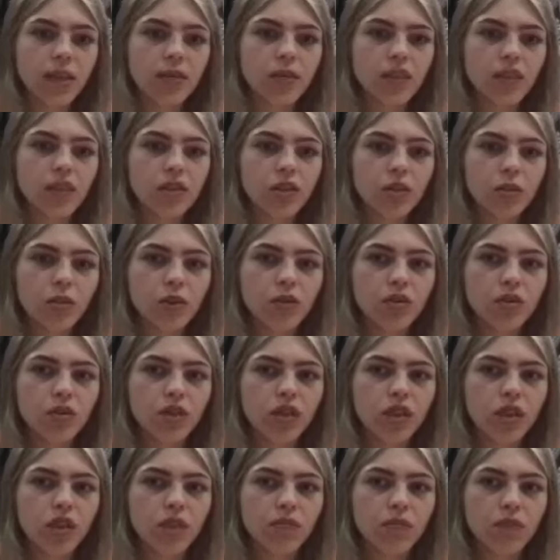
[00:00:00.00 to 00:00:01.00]

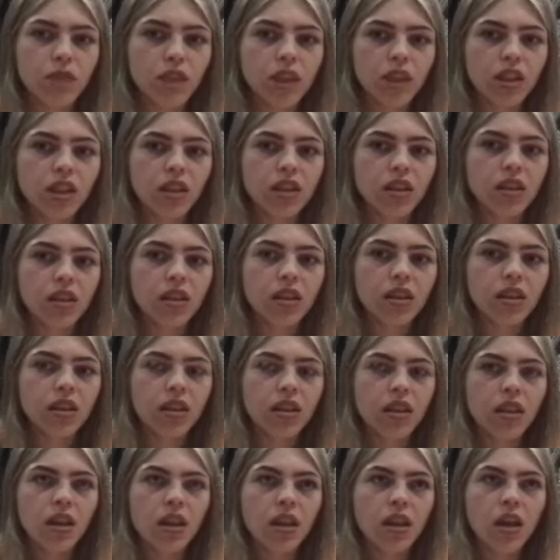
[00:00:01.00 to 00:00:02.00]
distribution company.
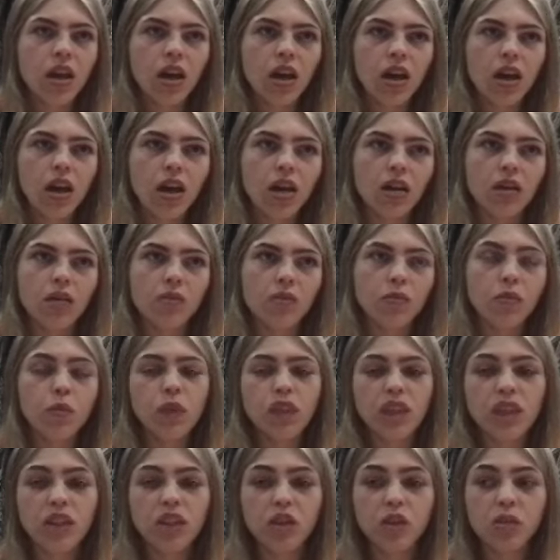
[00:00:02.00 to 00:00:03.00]

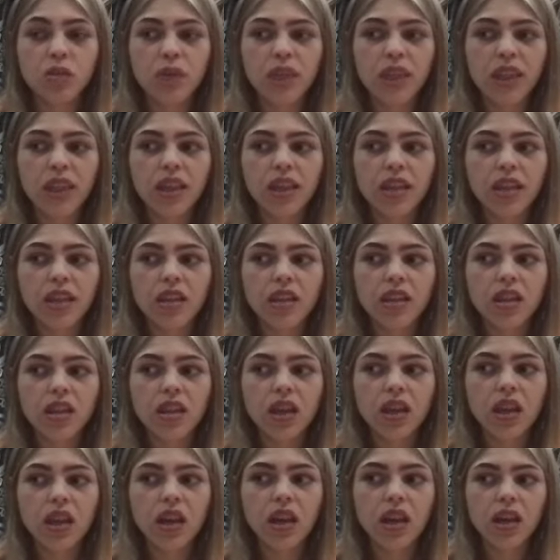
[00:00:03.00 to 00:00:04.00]
We could be.
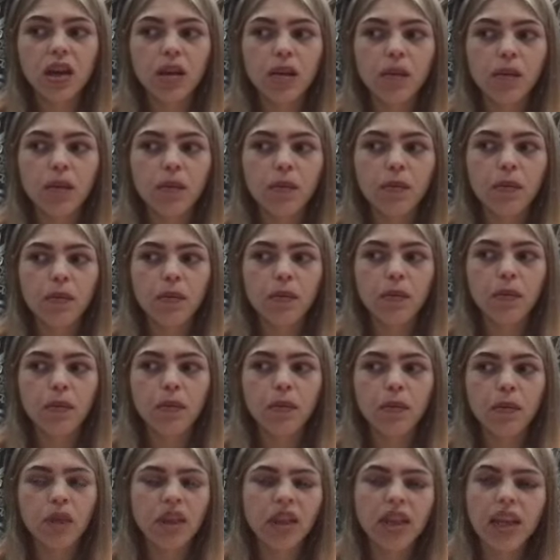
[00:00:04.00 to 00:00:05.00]

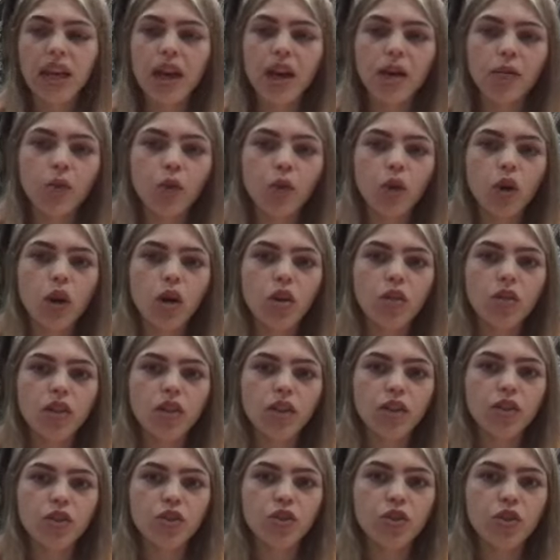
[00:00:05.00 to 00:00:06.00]
But yeah, I'm not
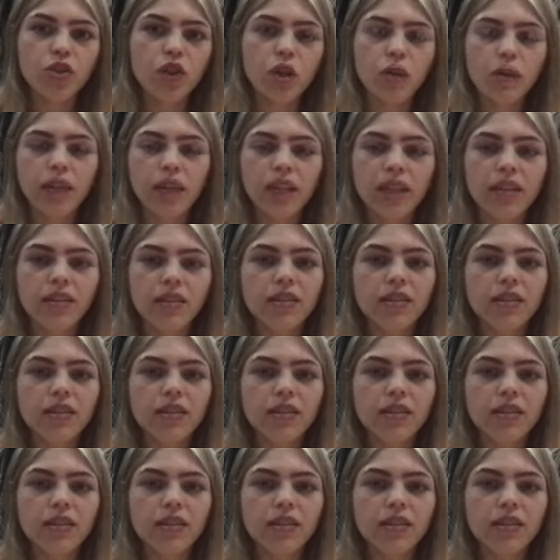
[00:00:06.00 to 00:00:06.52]
overly sure. I mean,